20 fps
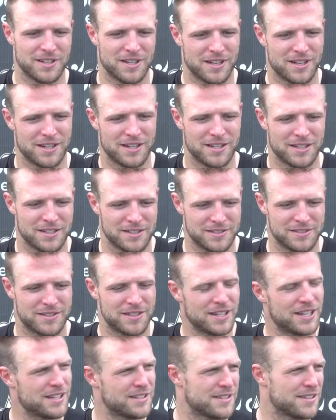uh,
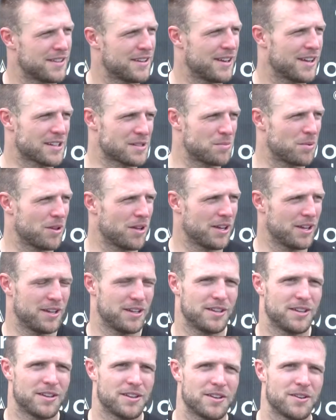to get to the next play,
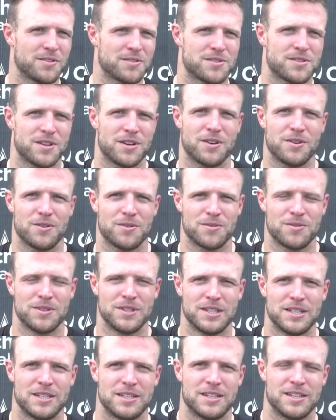you know. So
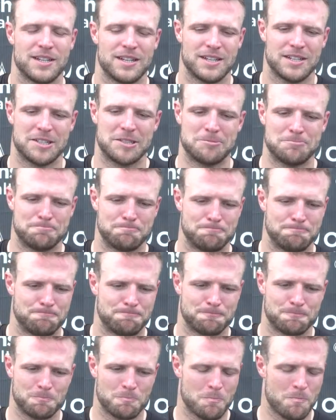
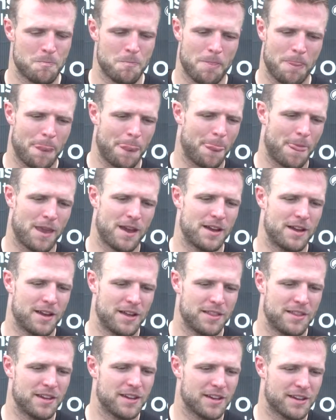um, I,
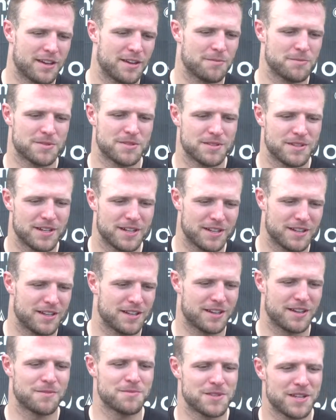I, think it comes it,
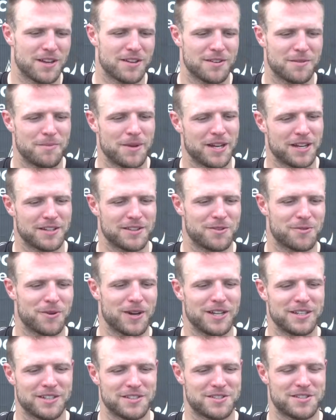it, comes down to making the
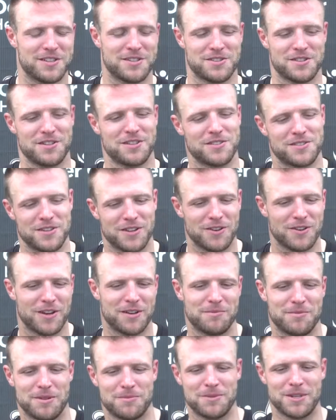right decision.
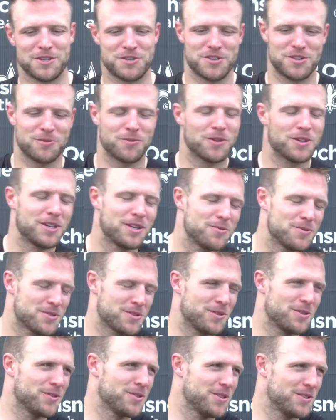So I'm, I'm, not sure what he
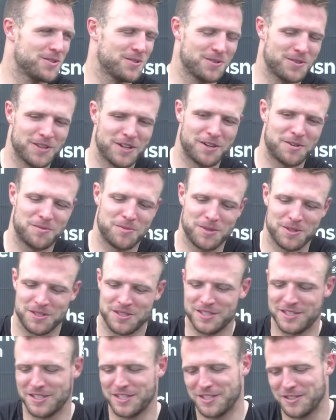was alluding to there,
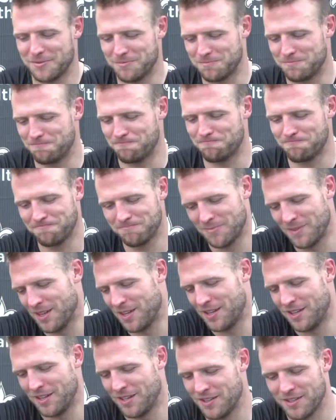but. Um,
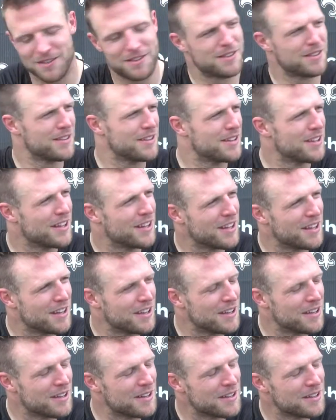well, I, I think we've got
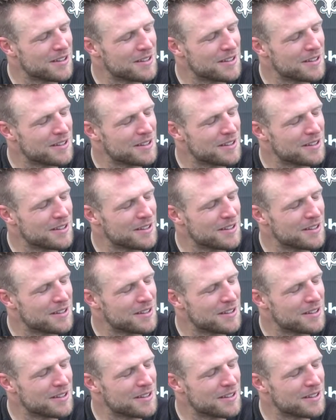him